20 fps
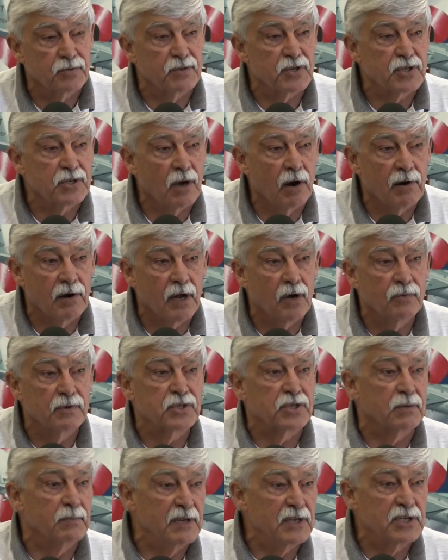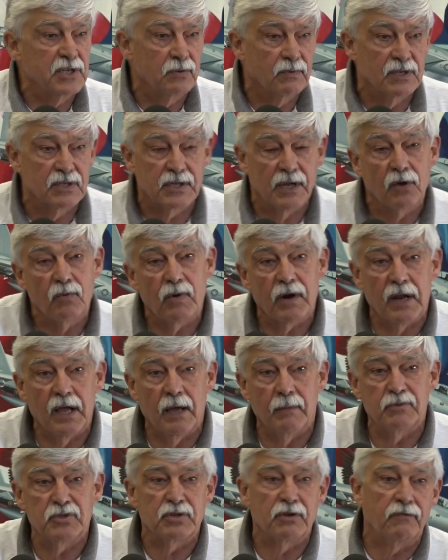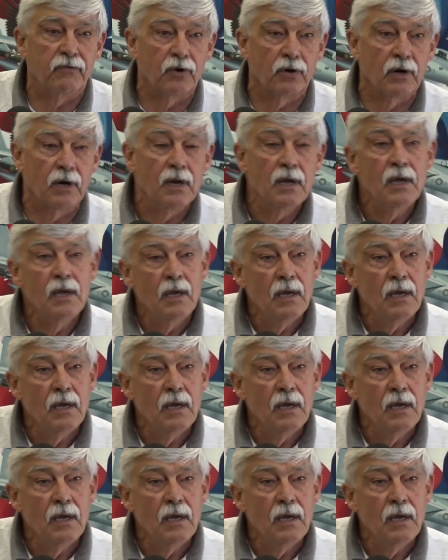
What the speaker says: We started out with some easy ones, like what happens if you're